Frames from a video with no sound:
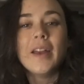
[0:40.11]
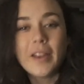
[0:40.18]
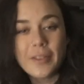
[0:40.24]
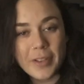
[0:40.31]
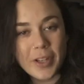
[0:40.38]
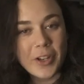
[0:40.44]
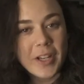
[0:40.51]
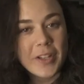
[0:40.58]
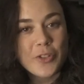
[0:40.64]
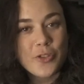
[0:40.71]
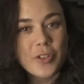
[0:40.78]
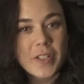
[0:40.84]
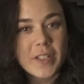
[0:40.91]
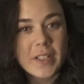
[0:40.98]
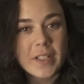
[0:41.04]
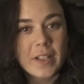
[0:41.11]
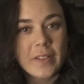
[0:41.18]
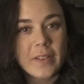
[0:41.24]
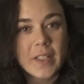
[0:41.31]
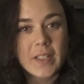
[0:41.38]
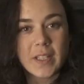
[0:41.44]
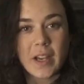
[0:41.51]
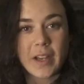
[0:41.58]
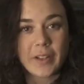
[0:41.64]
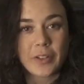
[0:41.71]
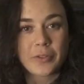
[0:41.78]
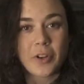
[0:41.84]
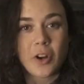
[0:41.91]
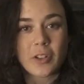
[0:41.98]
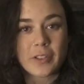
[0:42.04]
If you're interested in this kind
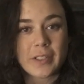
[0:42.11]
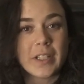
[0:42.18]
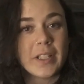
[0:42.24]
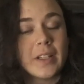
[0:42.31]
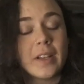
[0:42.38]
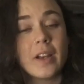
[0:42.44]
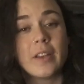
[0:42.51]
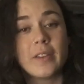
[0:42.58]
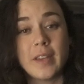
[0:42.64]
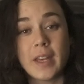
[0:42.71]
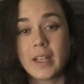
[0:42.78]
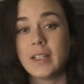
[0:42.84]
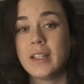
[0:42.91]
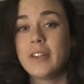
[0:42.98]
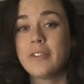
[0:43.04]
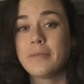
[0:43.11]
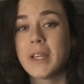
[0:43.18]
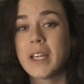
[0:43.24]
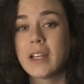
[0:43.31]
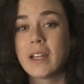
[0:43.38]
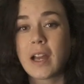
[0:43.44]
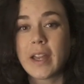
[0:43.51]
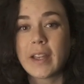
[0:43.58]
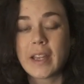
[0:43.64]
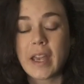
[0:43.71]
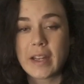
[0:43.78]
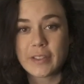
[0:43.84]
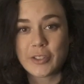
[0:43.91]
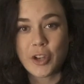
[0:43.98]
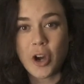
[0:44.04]
of content, then leave me a like
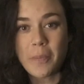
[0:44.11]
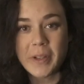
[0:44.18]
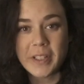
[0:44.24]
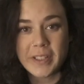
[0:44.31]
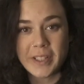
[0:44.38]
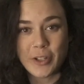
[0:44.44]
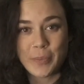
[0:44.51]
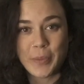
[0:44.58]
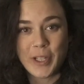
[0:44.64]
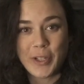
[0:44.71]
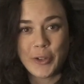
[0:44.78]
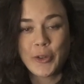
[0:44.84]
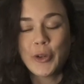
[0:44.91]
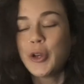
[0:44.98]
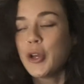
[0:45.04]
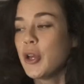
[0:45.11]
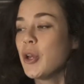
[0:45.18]
and comment here below,